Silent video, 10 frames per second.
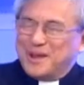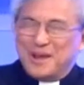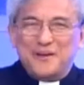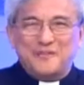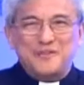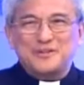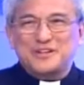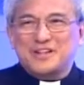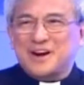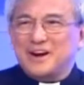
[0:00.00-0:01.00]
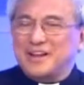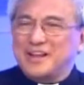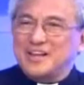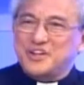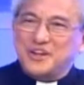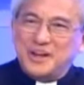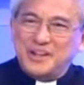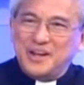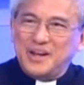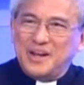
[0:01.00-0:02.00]
If you start
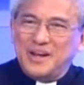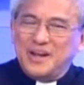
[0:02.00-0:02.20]
initiating